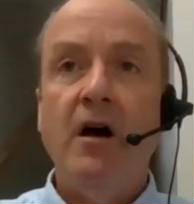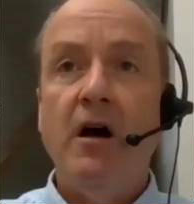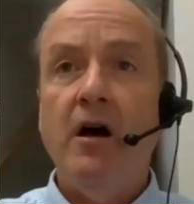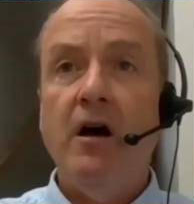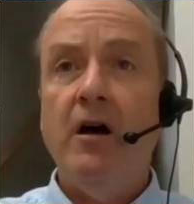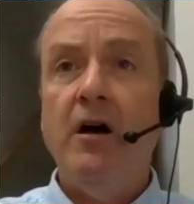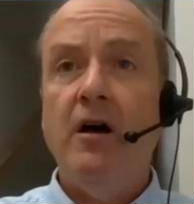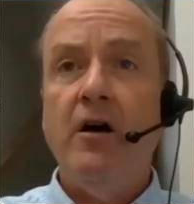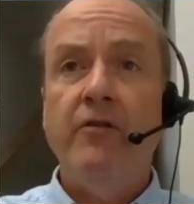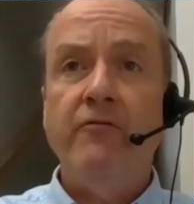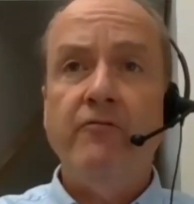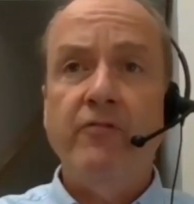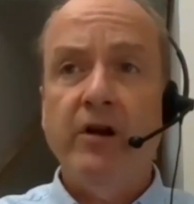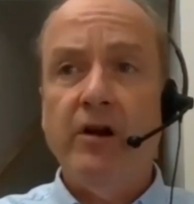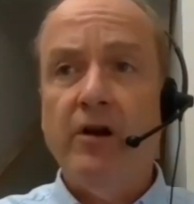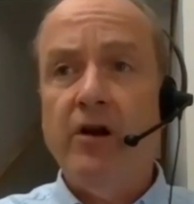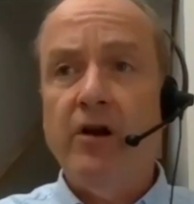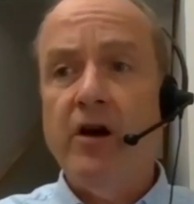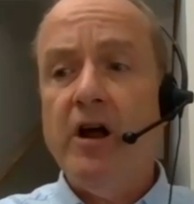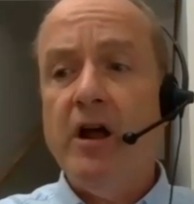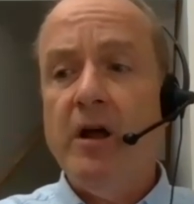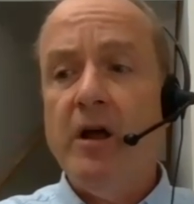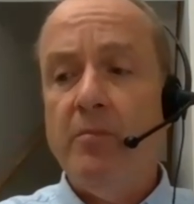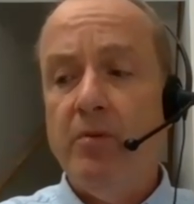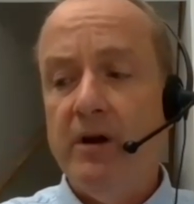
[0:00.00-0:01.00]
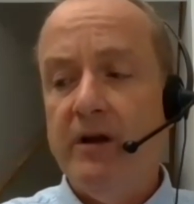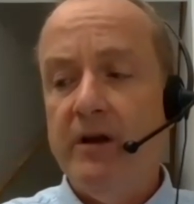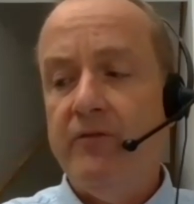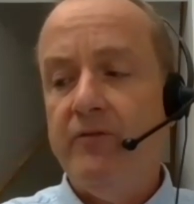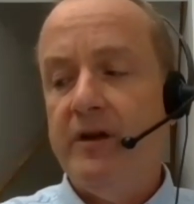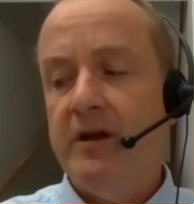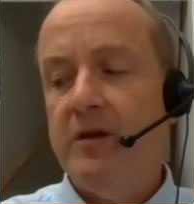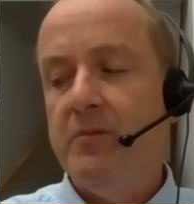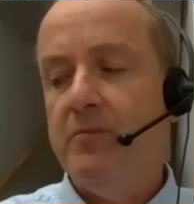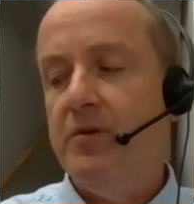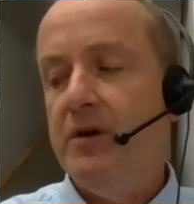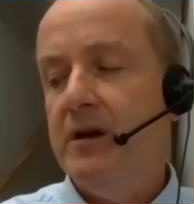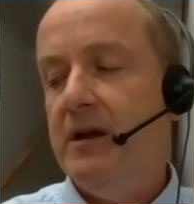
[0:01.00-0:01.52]
unreliable, if
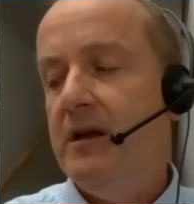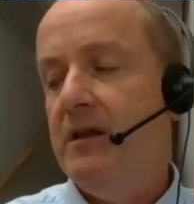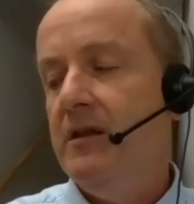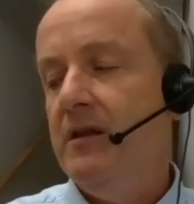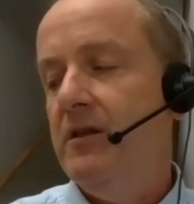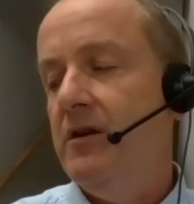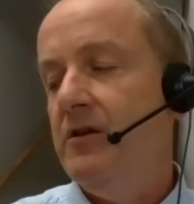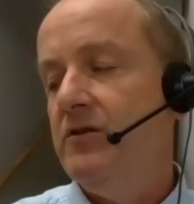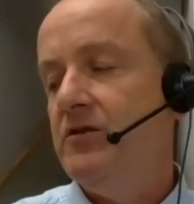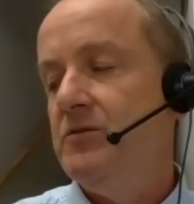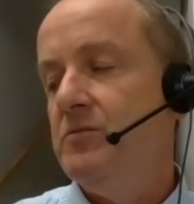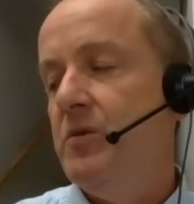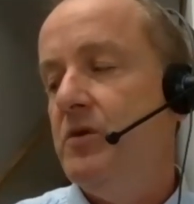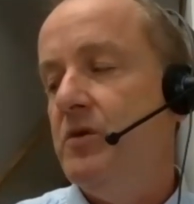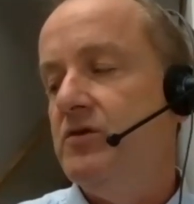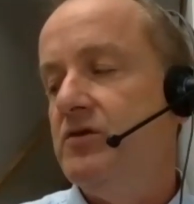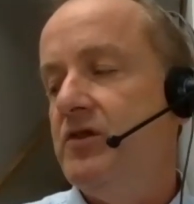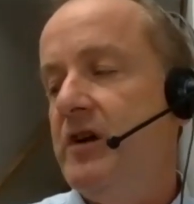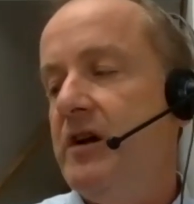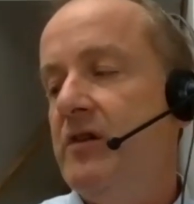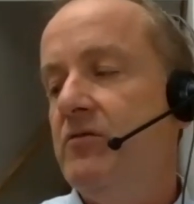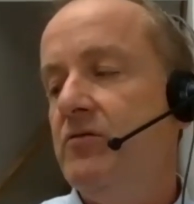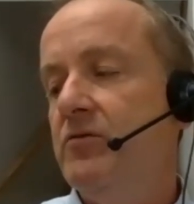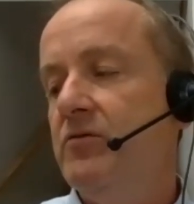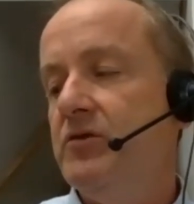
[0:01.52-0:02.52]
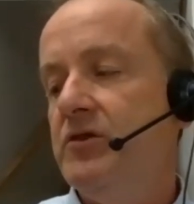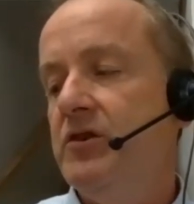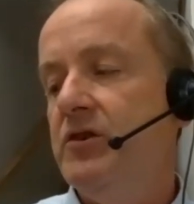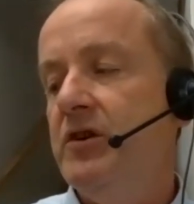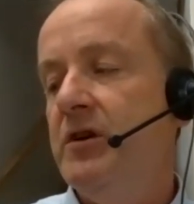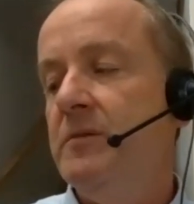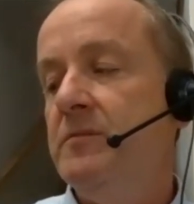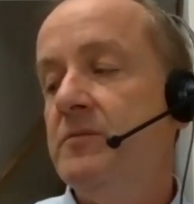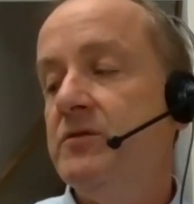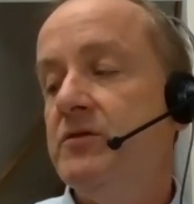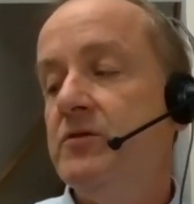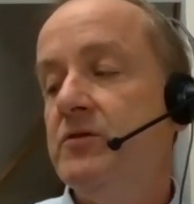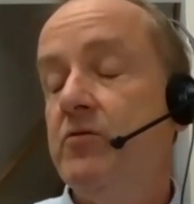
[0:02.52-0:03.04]
we can put it in those most general
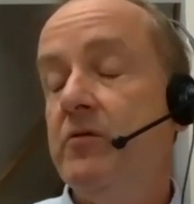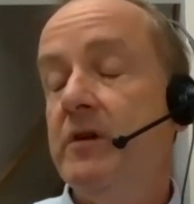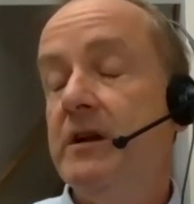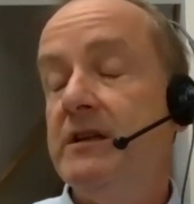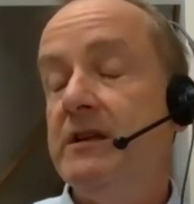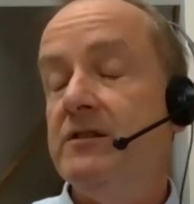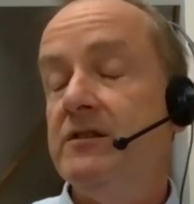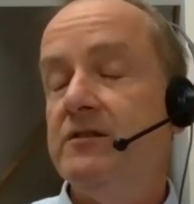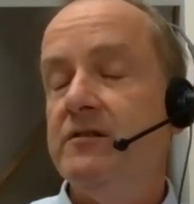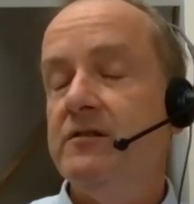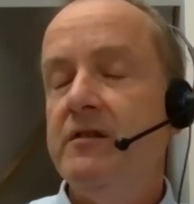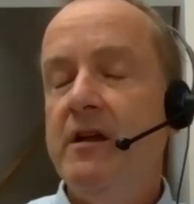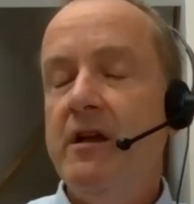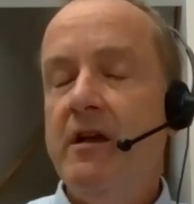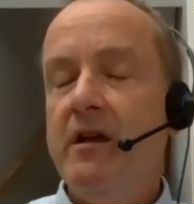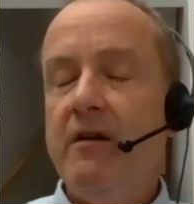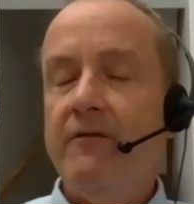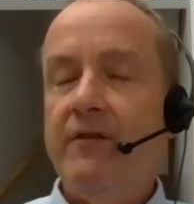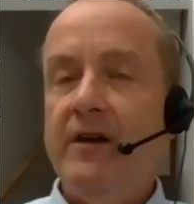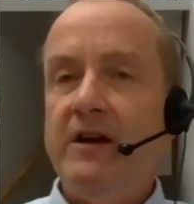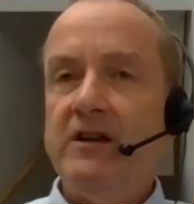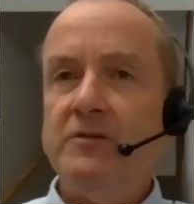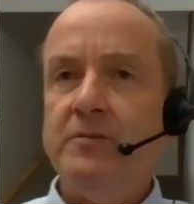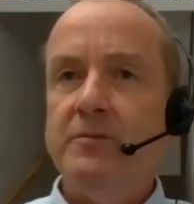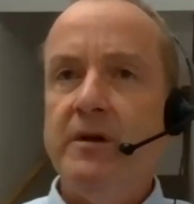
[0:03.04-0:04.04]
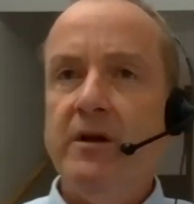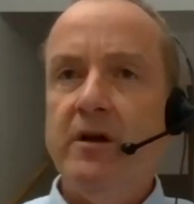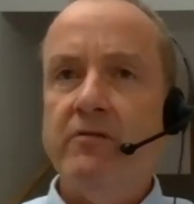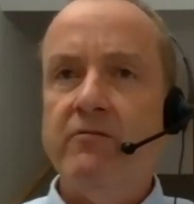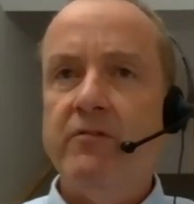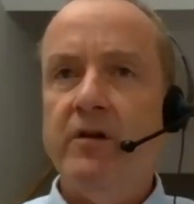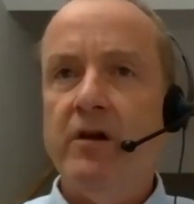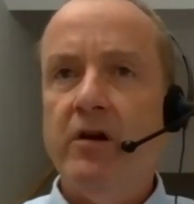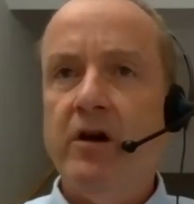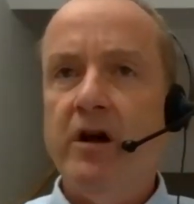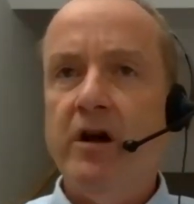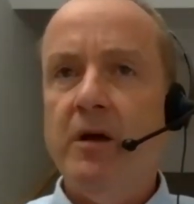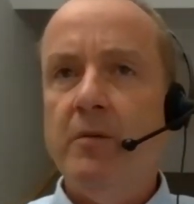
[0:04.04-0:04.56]
terms, or at least found to be
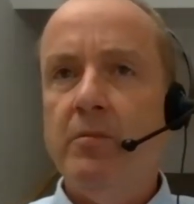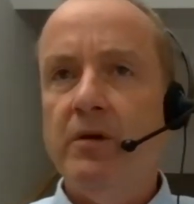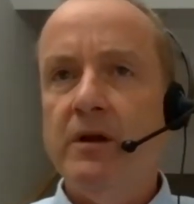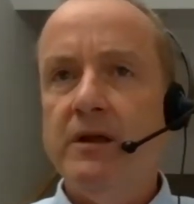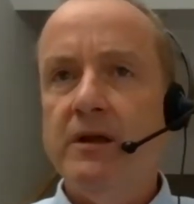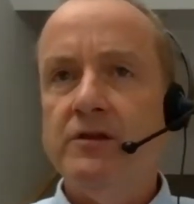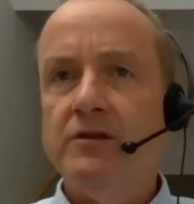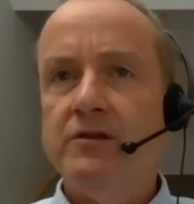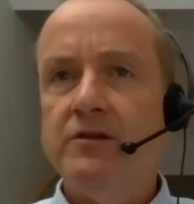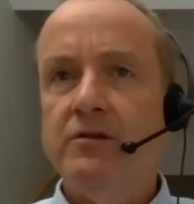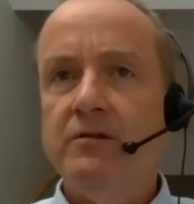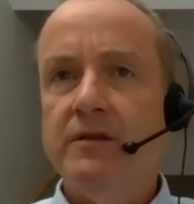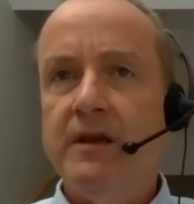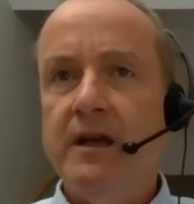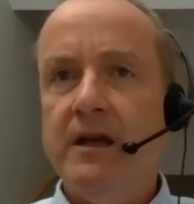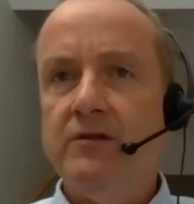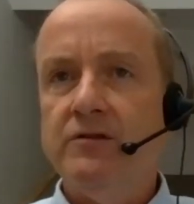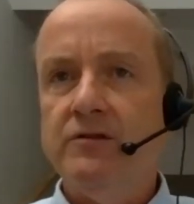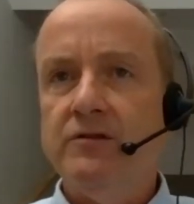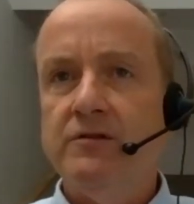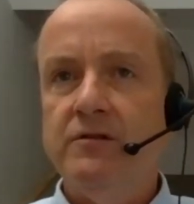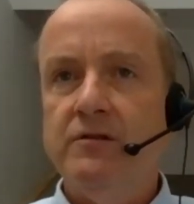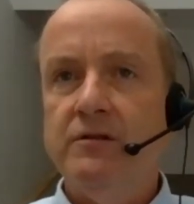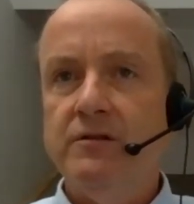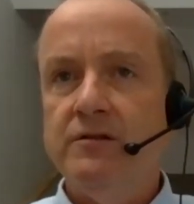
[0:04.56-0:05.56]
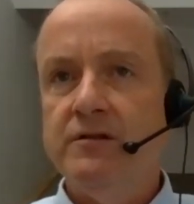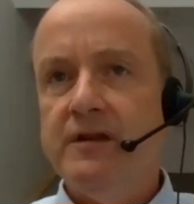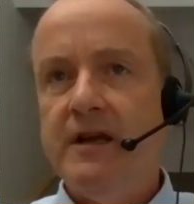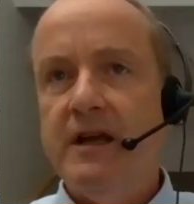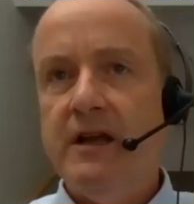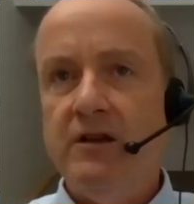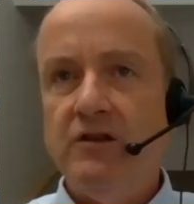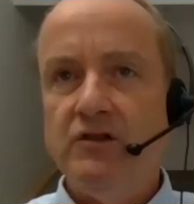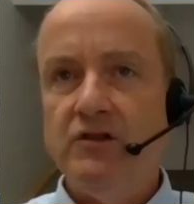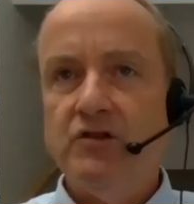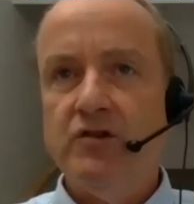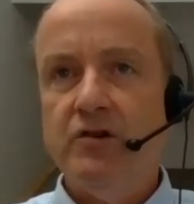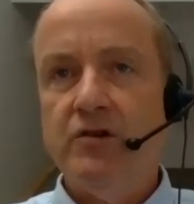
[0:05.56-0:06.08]
unreliable in
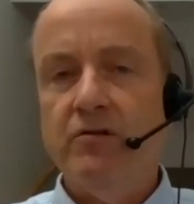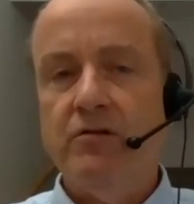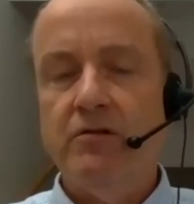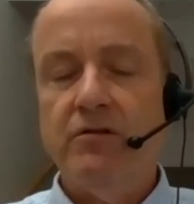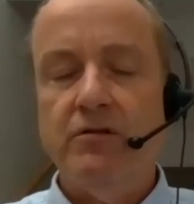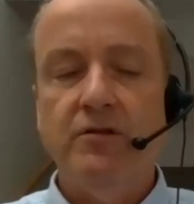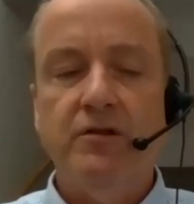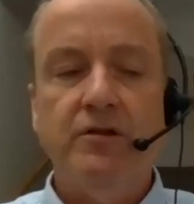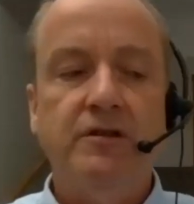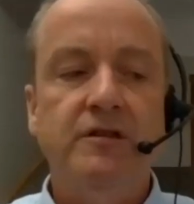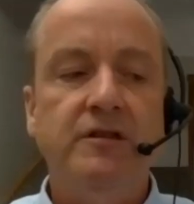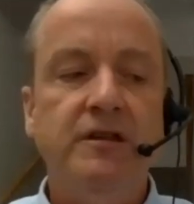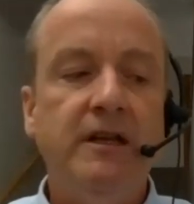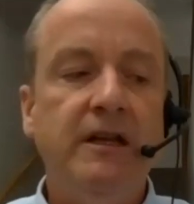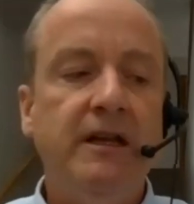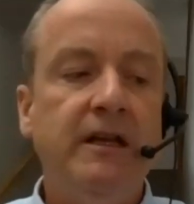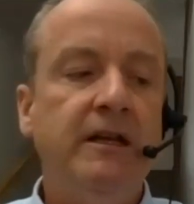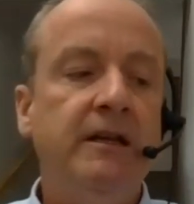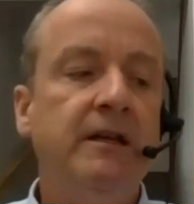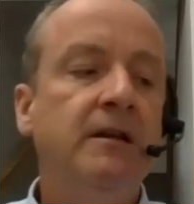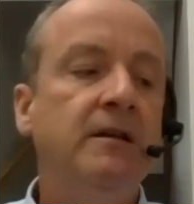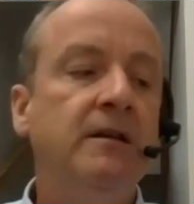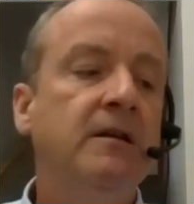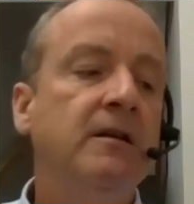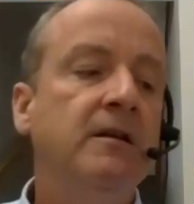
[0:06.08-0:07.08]
2010/13.